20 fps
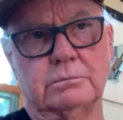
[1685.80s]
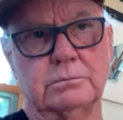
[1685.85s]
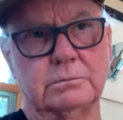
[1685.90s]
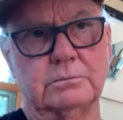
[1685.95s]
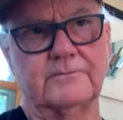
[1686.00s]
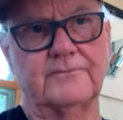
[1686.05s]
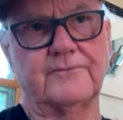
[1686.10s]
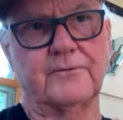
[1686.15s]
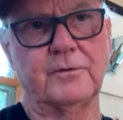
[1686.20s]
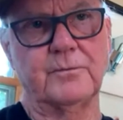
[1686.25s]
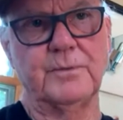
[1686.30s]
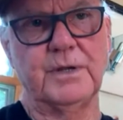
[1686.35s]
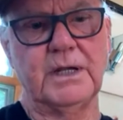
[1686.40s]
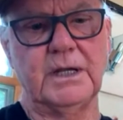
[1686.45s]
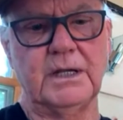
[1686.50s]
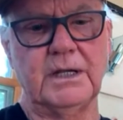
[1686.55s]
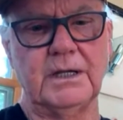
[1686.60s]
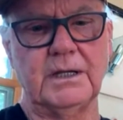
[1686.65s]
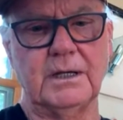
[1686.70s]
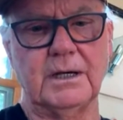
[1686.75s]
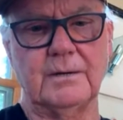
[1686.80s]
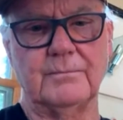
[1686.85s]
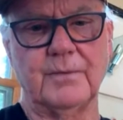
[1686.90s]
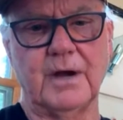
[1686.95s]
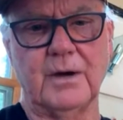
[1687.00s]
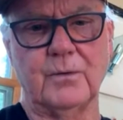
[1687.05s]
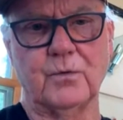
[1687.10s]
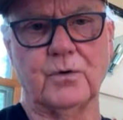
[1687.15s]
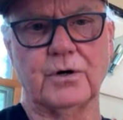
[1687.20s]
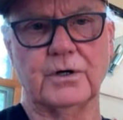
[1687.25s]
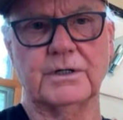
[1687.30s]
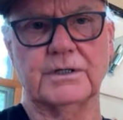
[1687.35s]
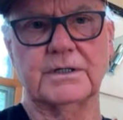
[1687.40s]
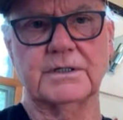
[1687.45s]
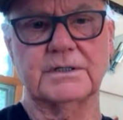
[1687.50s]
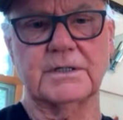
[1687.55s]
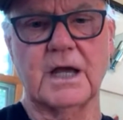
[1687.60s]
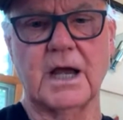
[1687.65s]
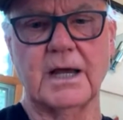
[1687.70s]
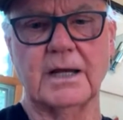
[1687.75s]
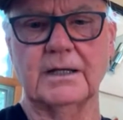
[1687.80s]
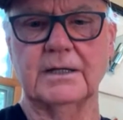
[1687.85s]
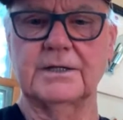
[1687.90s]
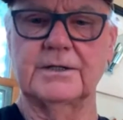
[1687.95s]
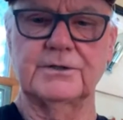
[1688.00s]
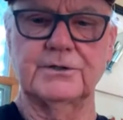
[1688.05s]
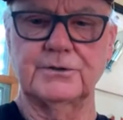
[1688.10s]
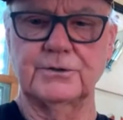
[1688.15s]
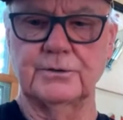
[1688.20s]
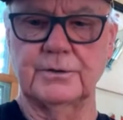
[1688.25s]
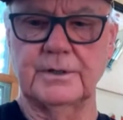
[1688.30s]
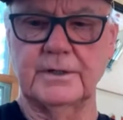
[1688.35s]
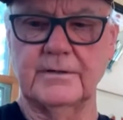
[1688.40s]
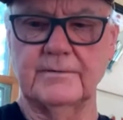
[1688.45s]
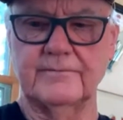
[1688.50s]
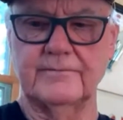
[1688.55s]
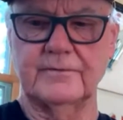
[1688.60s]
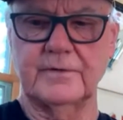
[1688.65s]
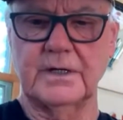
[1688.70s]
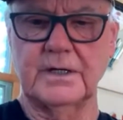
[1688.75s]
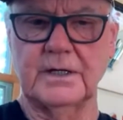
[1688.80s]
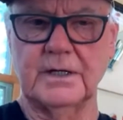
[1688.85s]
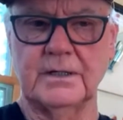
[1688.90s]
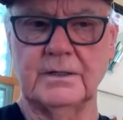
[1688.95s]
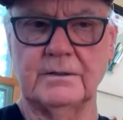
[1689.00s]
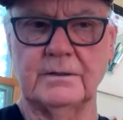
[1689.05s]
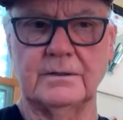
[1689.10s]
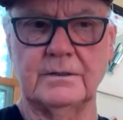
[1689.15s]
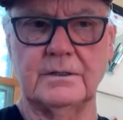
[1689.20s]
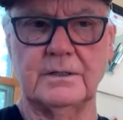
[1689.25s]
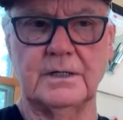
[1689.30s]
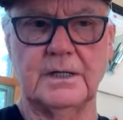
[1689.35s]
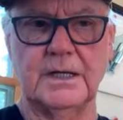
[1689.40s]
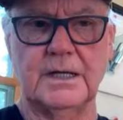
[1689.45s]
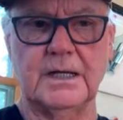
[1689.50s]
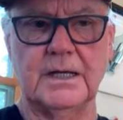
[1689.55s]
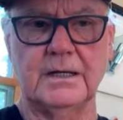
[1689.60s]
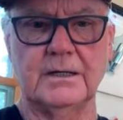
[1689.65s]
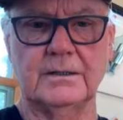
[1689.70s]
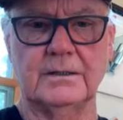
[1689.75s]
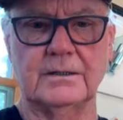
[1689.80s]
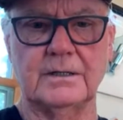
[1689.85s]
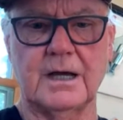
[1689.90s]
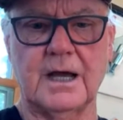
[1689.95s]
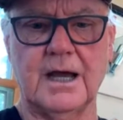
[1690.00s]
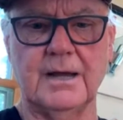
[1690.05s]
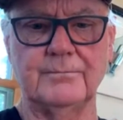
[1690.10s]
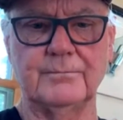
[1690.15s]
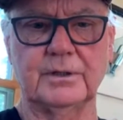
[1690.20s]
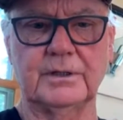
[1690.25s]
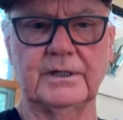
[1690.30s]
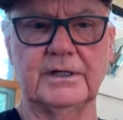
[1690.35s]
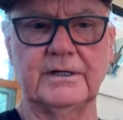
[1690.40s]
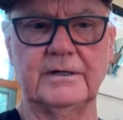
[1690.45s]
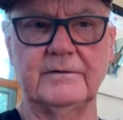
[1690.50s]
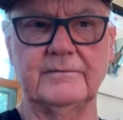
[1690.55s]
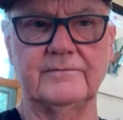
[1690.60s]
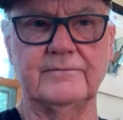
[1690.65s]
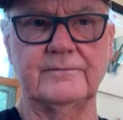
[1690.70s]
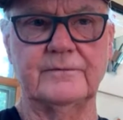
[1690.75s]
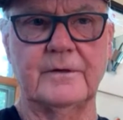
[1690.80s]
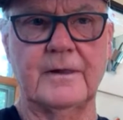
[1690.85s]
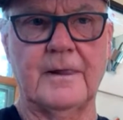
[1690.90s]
for me, my work is highly intuitive, and I believe